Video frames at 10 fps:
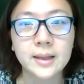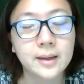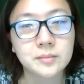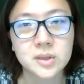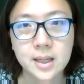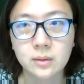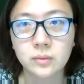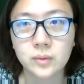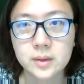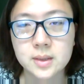think I'm done
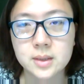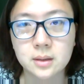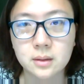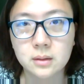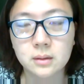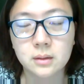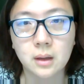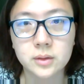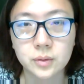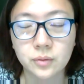with
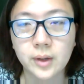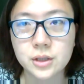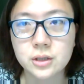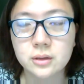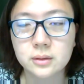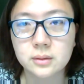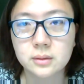the question.